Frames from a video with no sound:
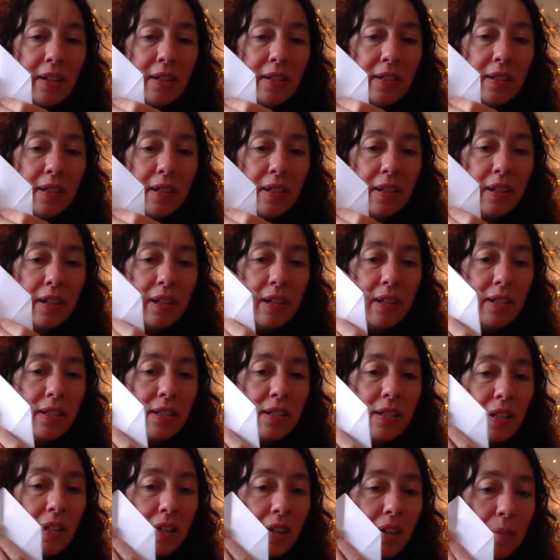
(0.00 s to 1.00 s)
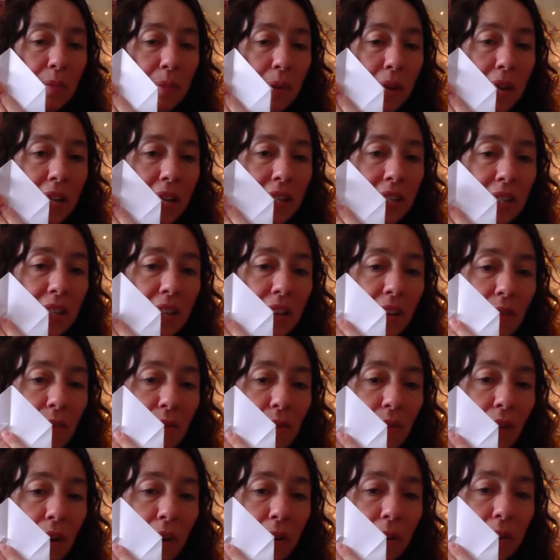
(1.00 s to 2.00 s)
It's, it's an amazing
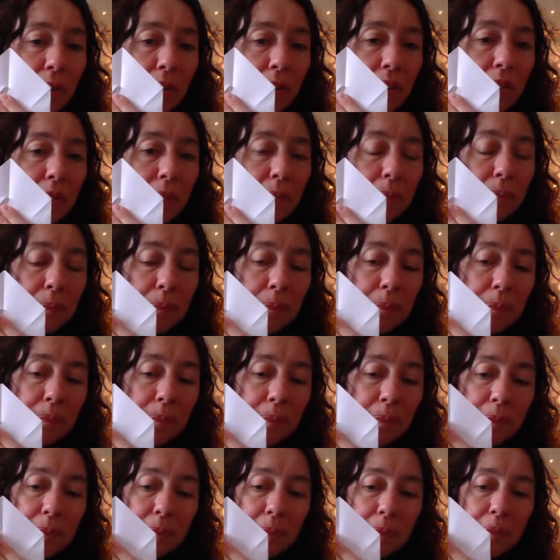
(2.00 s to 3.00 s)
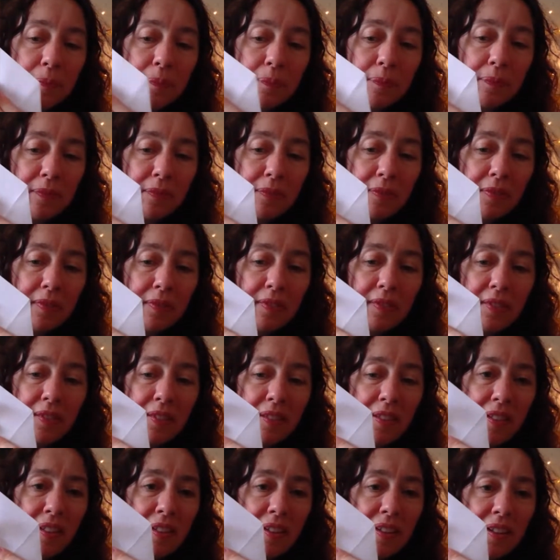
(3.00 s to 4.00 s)
fold.
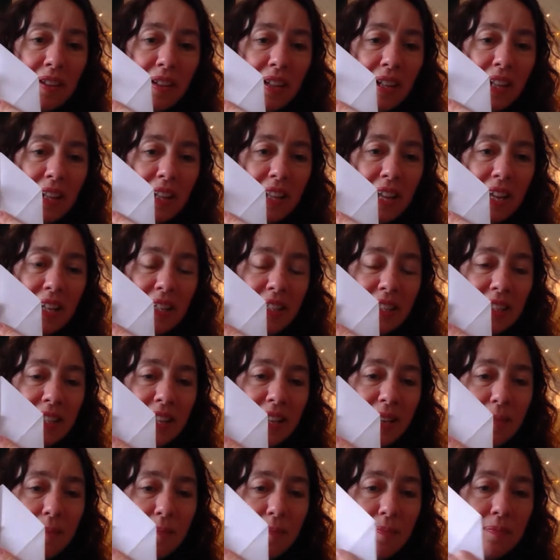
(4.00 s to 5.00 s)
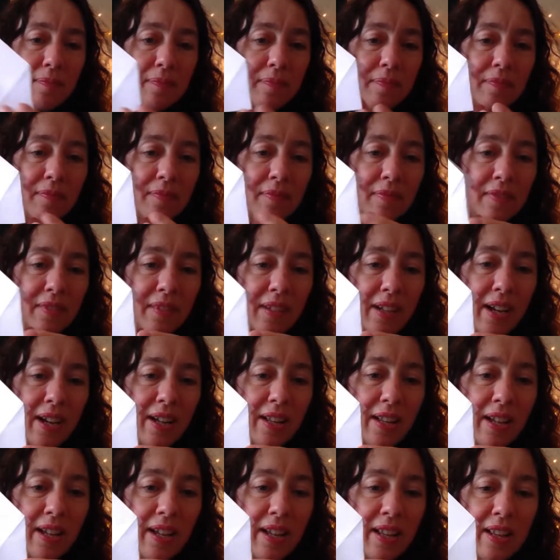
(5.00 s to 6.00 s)
That's it.
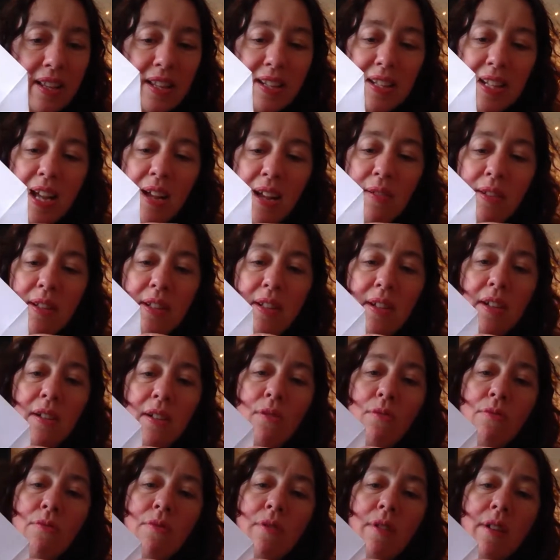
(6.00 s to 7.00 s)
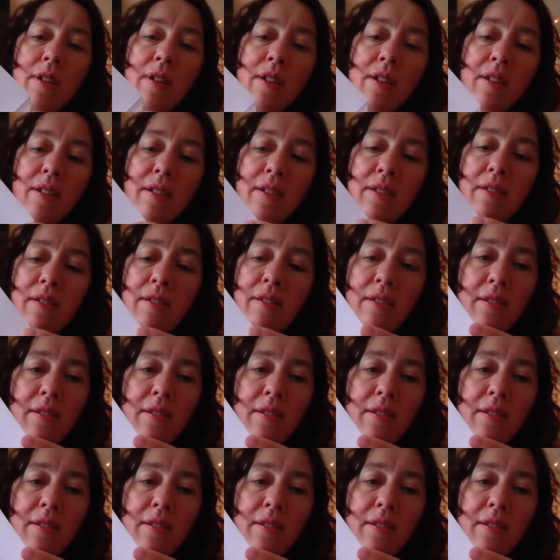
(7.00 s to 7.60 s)
And then this outside corner